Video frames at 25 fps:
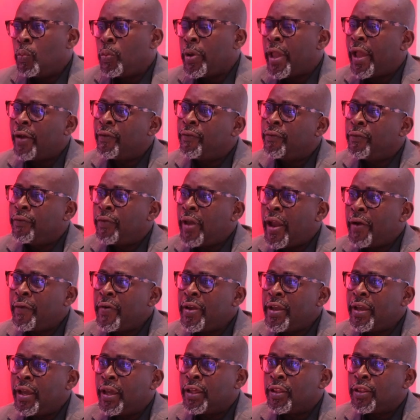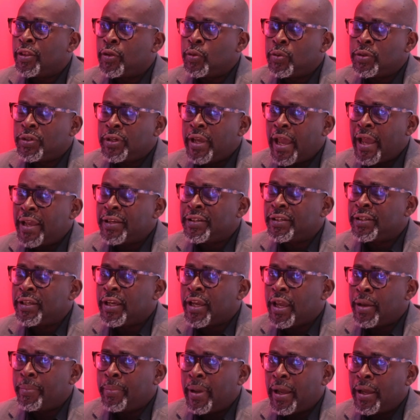We are very
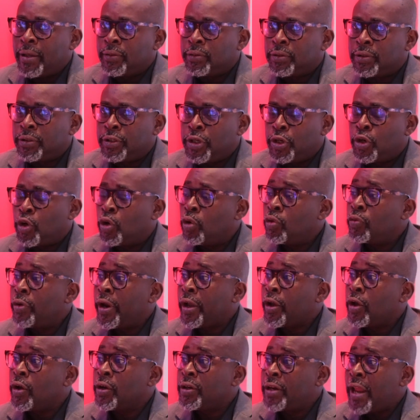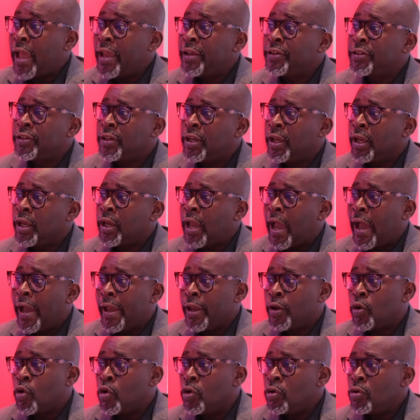enthusiastic about, you know, recognizing
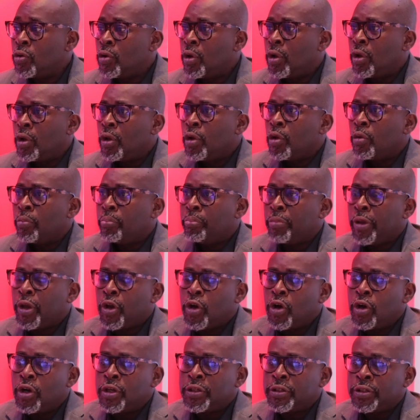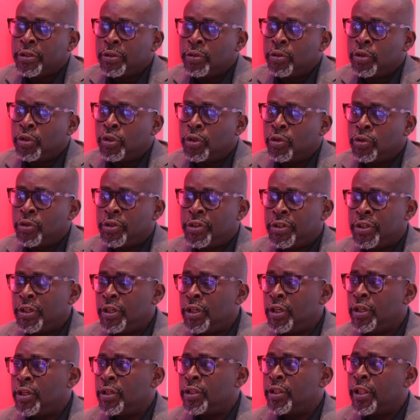ICO, because you
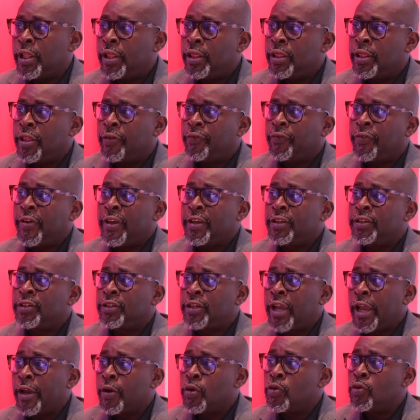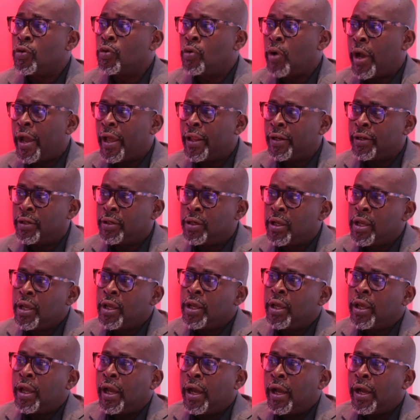see the face Segun
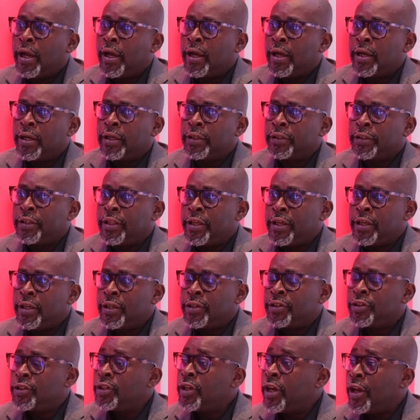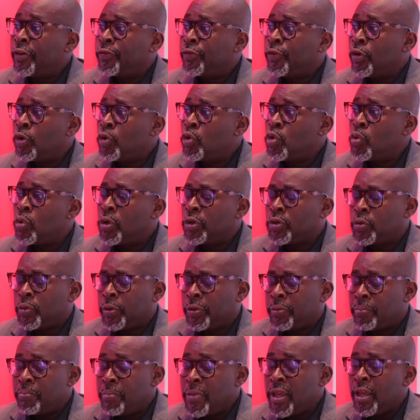and the CFO who was
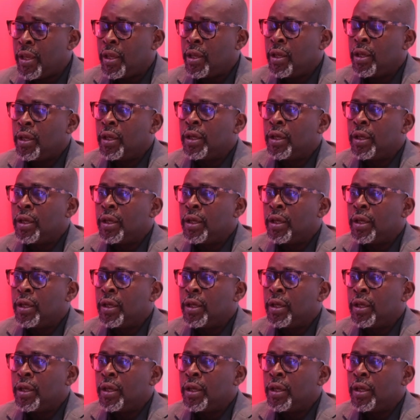with me.